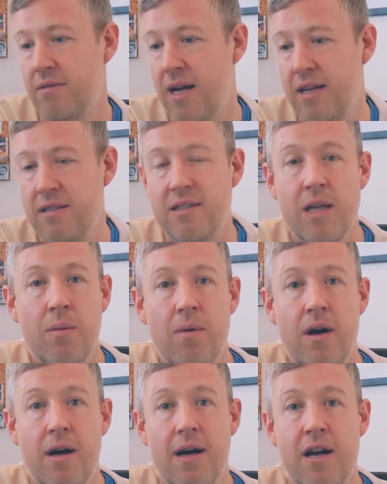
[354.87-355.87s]
and
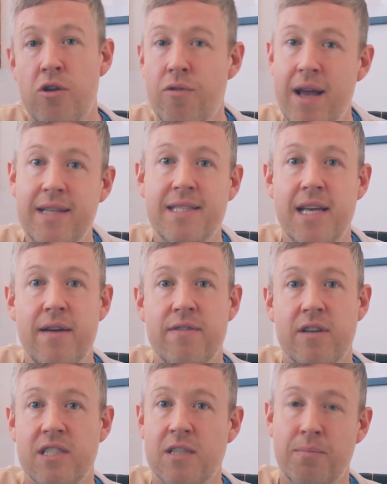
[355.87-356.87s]
a creative,
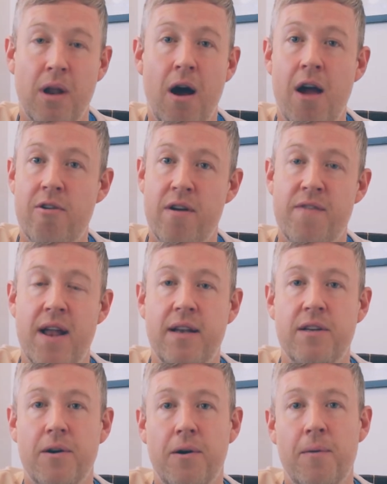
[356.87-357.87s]
a supplier or a
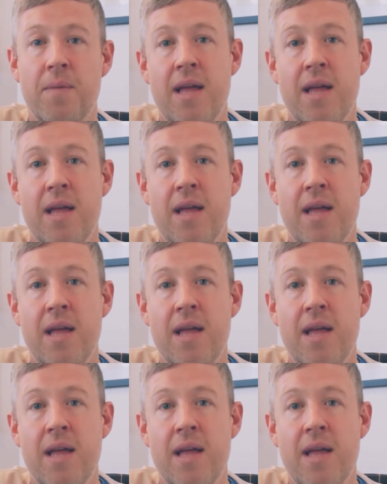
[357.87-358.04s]
vendor